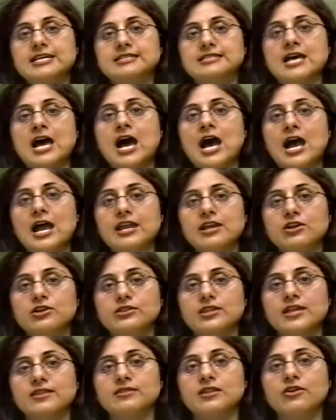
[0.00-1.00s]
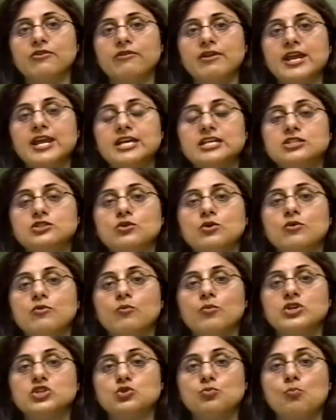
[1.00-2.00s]
is higher than the rate
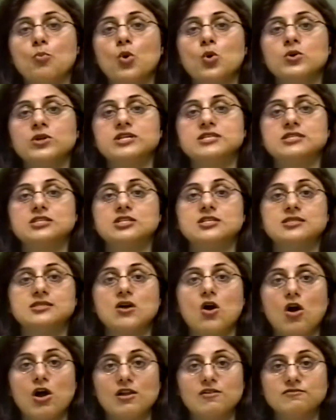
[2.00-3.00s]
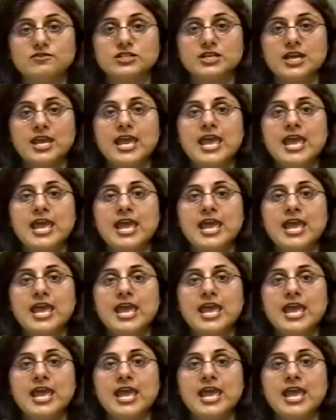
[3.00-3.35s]
which bone is dissolved.